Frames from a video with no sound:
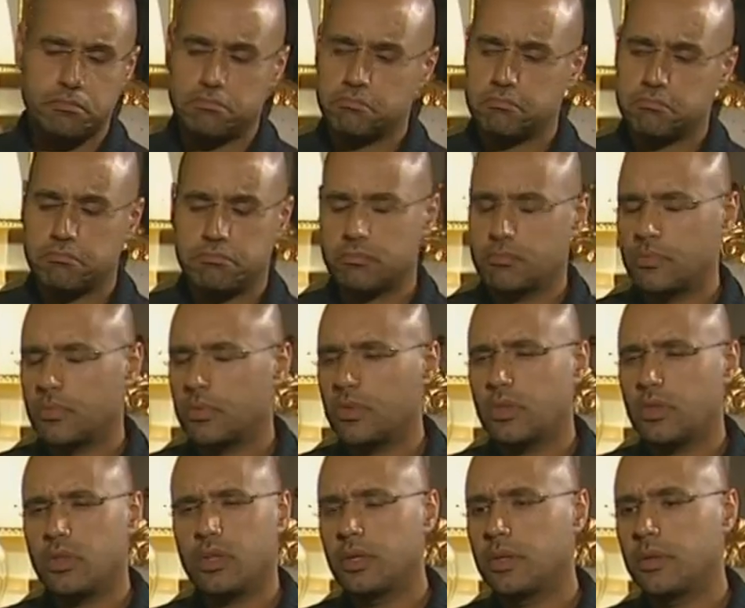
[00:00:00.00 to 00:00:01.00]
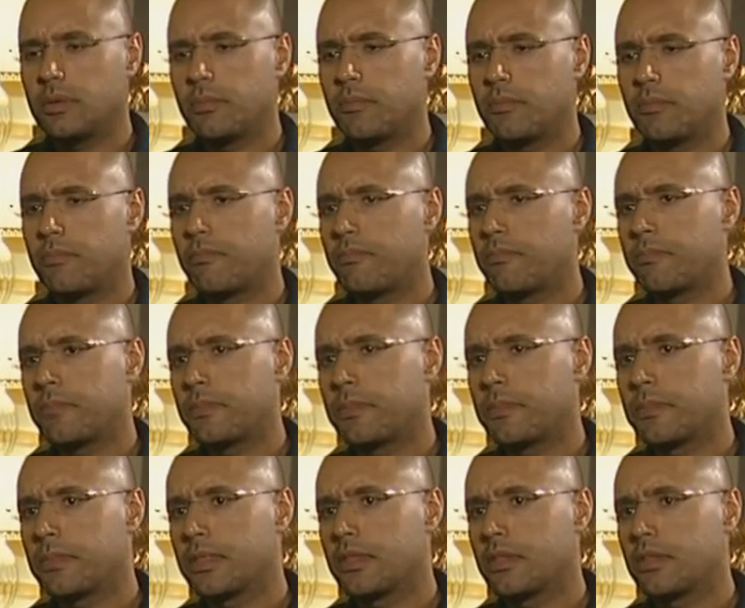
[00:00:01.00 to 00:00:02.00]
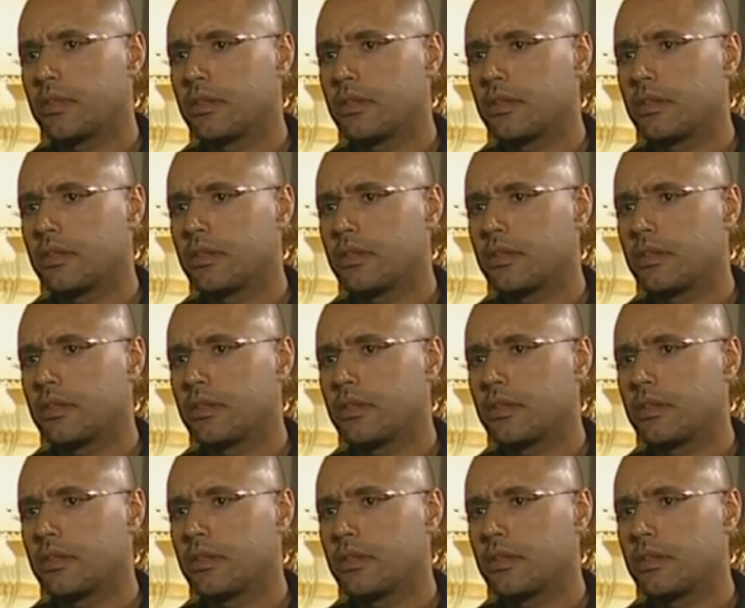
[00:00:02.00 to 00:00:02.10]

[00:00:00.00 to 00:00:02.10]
your father's government will collapse.